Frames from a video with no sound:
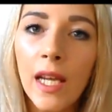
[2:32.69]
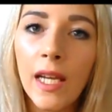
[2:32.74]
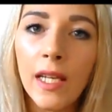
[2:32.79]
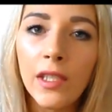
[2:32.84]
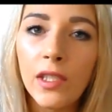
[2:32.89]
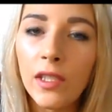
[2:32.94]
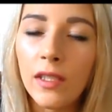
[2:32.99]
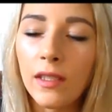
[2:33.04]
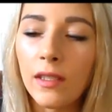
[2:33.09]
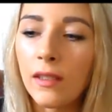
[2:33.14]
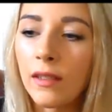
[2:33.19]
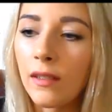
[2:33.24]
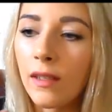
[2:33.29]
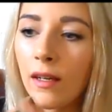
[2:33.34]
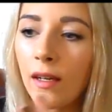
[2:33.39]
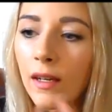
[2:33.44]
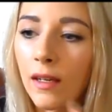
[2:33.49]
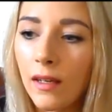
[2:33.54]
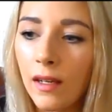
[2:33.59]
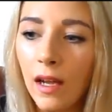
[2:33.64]
It just
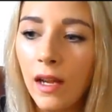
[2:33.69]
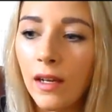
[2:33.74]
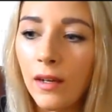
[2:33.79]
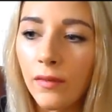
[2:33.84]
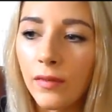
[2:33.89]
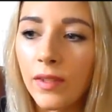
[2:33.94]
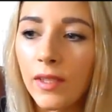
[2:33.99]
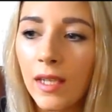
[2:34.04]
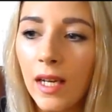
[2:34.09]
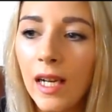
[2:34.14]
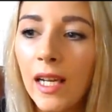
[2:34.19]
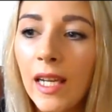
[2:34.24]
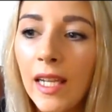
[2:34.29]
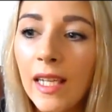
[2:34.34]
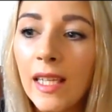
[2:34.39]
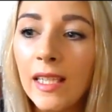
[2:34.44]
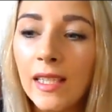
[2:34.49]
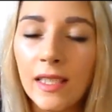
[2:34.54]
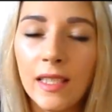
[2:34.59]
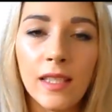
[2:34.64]
kind of
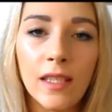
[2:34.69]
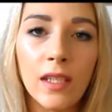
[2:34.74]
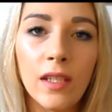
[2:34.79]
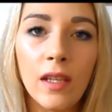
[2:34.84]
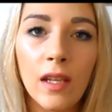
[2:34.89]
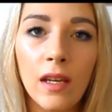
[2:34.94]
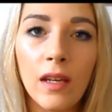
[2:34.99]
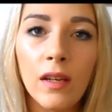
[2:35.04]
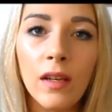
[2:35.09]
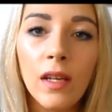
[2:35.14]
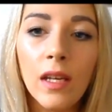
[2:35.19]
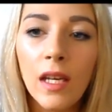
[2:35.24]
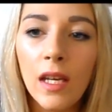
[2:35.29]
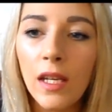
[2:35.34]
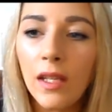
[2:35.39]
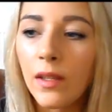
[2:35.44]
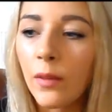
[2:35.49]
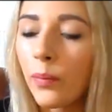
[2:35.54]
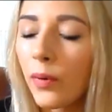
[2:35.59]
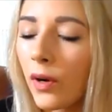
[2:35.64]
clings to the
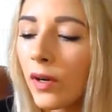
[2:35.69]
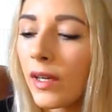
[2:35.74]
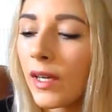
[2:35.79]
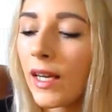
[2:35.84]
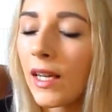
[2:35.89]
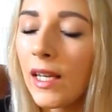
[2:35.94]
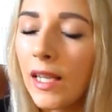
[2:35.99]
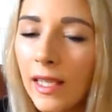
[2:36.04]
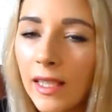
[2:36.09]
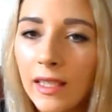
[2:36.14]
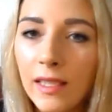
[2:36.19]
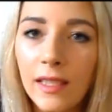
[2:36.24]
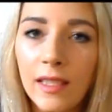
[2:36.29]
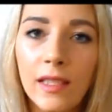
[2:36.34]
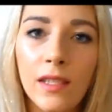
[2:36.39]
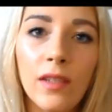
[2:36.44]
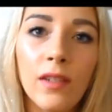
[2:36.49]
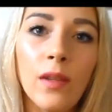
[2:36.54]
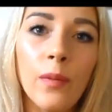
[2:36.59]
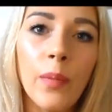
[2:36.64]
product clings
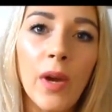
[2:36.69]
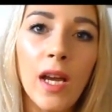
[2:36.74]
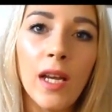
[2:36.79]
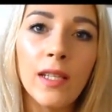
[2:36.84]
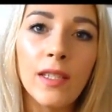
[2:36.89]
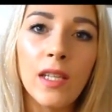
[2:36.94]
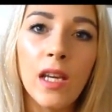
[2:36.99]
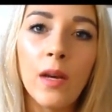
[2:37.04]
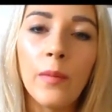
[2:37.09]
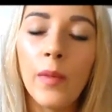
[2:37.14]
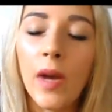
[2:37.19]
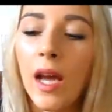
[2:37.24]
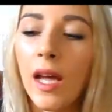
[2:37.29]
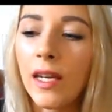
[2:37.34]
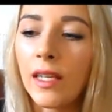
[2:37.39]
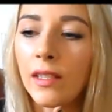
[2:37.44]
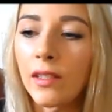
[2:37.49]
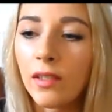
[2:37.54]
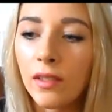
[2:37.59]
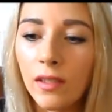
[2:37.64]
to the Bioderma,
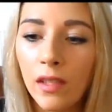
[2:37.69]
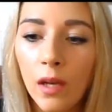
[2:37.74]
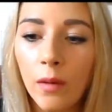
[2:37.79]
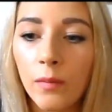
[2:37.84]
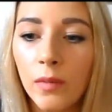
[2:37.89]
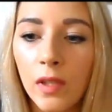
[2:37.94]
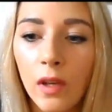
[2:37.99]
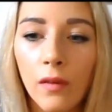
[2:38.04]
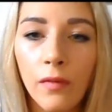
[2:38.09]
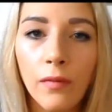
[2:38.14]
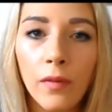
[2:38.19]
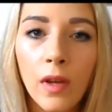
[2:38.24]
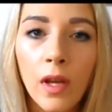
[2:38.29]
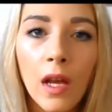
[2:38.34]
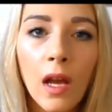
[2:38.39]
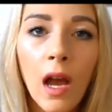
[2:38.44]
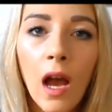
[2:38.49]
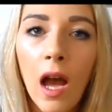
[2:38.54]
and it just comes off